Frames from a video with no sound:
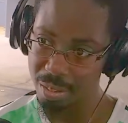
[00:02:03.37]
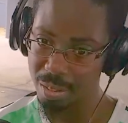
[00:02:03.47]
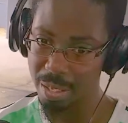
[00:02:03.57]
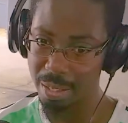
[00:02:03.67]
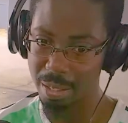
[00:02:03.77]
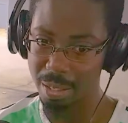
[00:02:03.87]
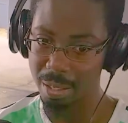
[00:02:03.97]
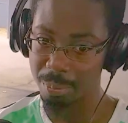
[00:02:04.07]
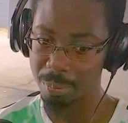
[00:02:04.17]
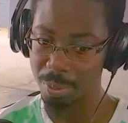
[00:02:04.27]
like
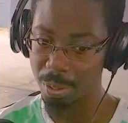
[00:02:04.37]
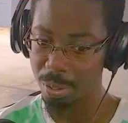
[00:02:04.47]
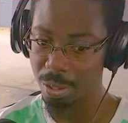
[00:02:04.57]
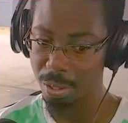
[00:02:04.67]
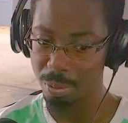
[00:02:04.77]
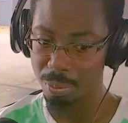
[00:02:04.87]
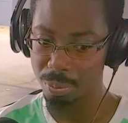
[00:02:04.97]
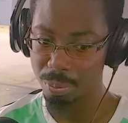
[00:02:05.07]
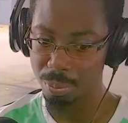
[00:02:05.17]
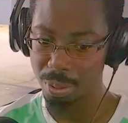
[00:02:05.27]

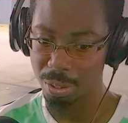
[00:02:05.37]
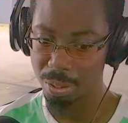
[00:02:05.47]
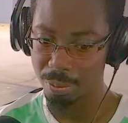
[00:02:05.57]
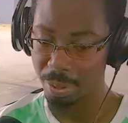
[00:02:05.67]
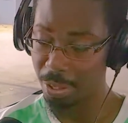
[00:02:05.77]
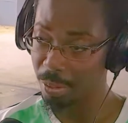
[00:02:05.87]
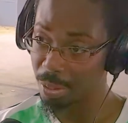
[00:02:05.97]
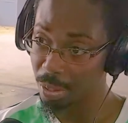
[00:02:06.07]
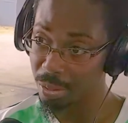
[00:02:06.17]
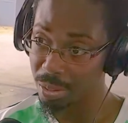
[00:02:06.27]
radio
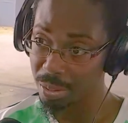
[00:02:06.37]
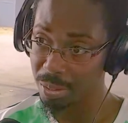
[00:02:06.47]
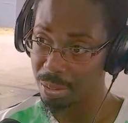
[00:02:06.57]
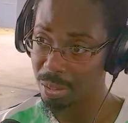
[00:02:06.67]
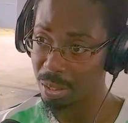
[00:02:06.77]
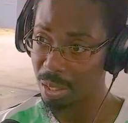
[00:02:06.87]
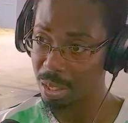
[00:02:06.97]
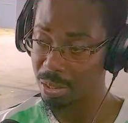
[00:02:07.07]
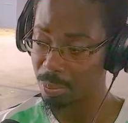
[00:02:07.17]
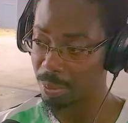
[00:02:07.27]
announcers, and
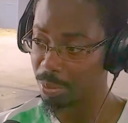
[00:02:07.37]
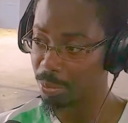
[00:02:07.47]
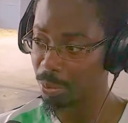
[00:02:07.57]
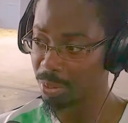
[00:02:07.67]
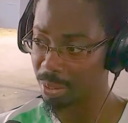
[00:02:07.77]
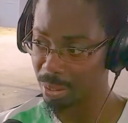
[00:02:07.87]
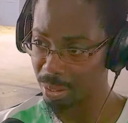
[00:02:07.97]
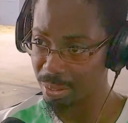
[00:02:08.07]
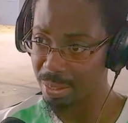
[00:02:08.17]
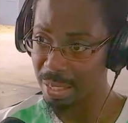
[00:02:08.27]
so we talked to
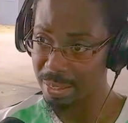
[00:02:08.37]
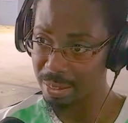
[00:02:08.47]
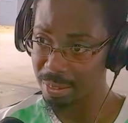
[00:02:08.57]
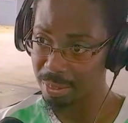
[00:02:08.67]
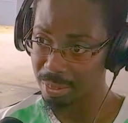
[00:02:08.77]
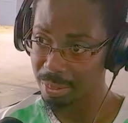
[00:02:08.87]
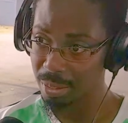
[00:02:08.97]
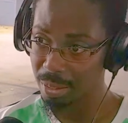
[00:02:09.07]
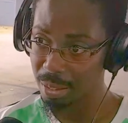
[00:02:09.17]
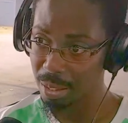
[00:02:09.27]
Kern Tyson.
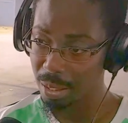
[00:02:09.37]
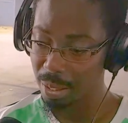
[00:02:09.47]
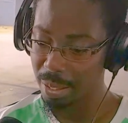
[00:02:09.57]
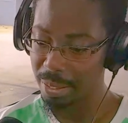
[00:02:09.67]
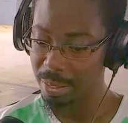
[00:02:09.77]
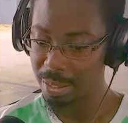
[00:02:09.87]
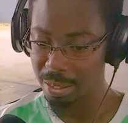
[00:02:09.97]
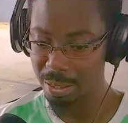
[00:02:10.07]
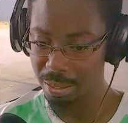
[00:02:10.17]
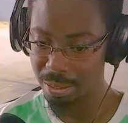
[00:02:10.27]
Right,
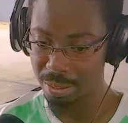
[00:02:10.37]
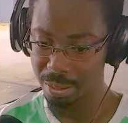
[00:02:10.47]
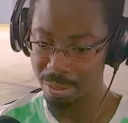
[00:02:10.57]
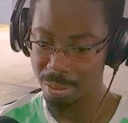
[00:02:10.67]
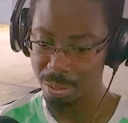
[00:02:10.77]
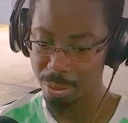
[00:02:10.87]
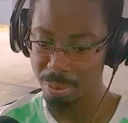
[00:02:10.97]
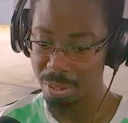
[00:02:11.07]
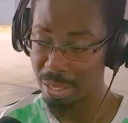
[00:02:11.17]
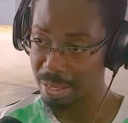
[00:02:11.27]
he was a
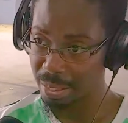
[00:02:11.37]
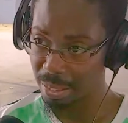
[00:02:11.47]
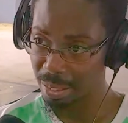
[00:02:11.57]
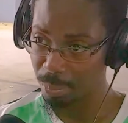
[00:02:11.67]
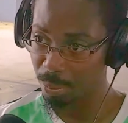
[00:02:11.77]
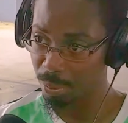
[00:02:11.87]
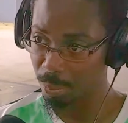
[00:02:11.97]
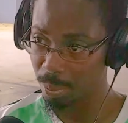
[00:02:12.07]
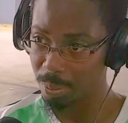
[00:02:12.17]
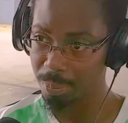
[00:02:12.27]

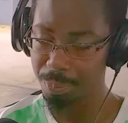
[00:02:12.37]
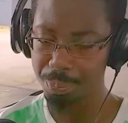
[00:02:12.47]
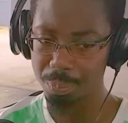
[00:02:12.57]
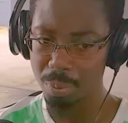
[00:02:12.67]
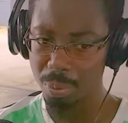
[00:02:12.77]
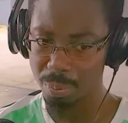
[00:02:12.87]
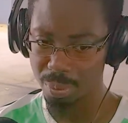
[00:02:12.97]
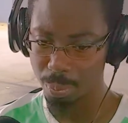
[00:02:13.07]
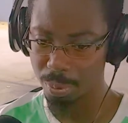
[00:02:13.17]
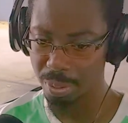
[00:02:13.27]
98.1.
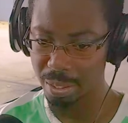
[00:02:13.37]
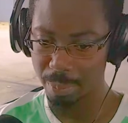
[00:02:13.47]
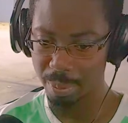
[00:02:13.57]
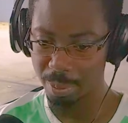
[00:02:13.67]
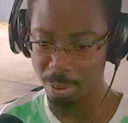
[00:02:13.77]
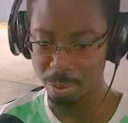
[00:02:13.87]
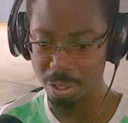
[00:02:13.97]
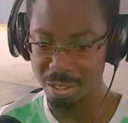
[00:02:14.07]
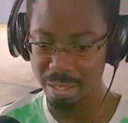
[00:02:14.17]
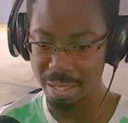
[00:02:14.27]
Spoke to him, and
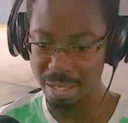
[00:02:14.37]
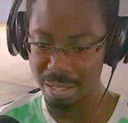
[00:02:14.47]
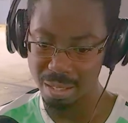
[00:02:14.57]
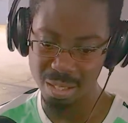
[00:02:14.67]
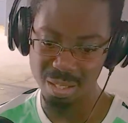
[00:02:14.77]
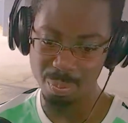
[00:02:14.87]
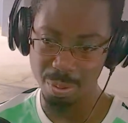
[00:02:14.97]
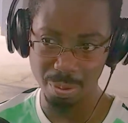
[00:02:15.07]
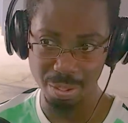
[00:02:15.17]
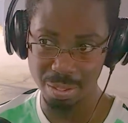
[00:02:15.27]
just to get his
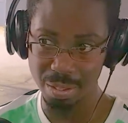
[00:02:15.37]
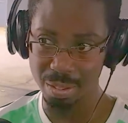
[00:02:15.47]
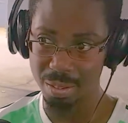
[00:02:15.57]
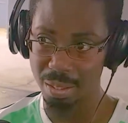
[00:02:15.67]
experiences,